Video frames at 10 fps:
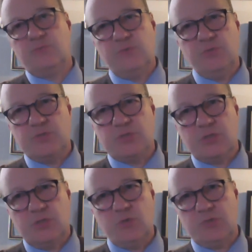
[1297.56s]
view this
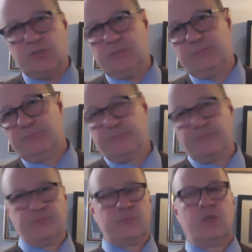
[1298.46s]
closely
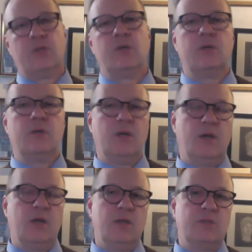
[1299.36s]

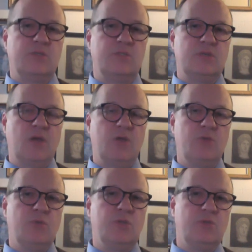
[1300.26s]
uh, to see how
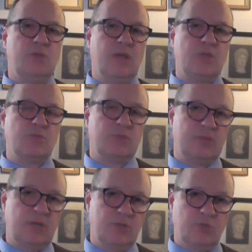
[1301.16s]
you can utilize what
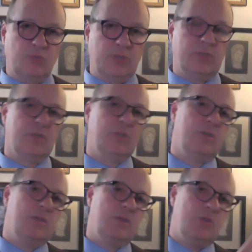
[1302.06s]
they're doing
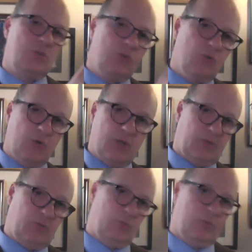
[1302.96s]
in your neck
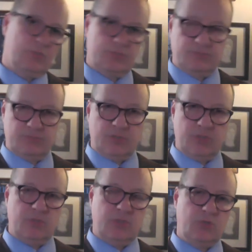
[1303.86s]
of the woods, you
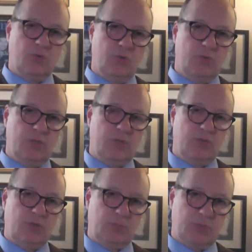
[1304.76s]
know, in your in
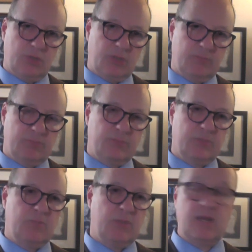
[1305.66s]
your community.
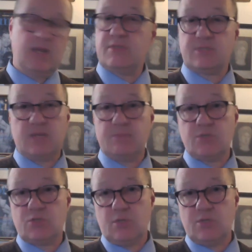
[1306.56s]
You might have the same
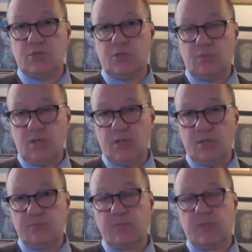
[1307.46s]
situation going
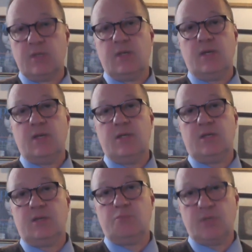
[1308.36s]
on, and
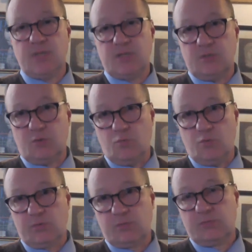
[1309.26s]
you can bring that to court.